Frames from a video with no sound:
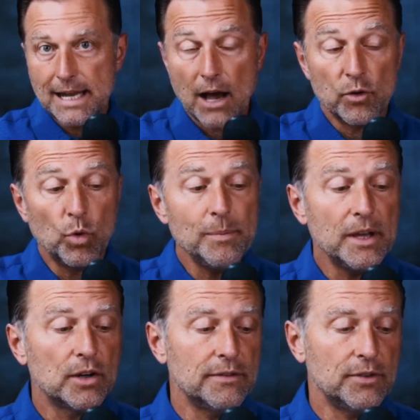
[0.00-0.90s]
Now, it would be
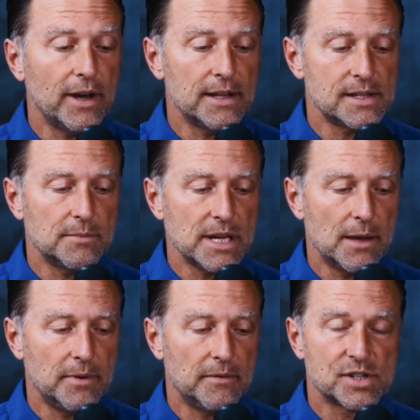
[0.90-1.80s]
good if you had some
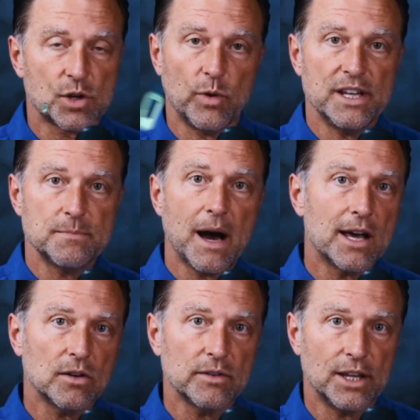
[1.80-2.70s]
type of squeeze
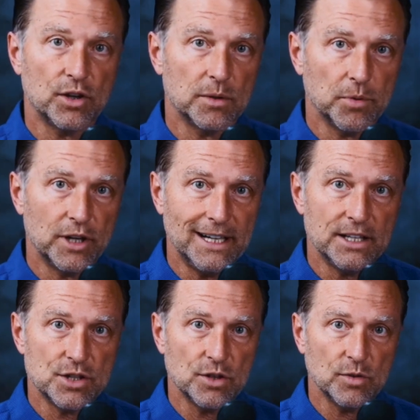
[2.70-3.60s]
bottle that you can put it
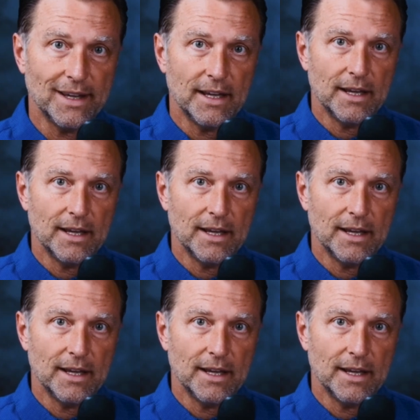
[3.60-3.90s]
into,